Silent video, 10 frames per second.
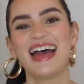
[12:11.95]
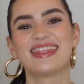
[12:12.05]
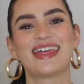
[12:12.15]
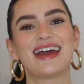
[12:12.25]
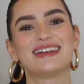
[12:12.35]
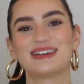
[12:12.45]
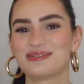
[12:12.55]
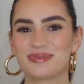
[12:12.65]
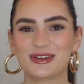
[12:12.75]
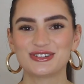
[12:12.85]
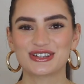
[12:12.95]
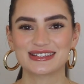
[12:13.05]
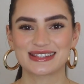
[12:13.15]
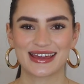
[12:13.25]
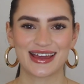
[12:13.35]
then blue
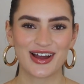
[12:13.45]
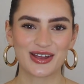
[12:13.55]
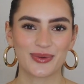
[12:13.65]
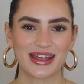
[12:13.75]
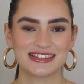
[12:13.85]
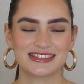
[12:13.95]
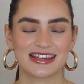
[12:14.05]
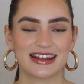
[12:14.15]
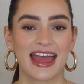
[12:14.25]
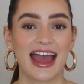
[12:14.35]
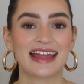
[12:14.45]
jeans here, high-waisted,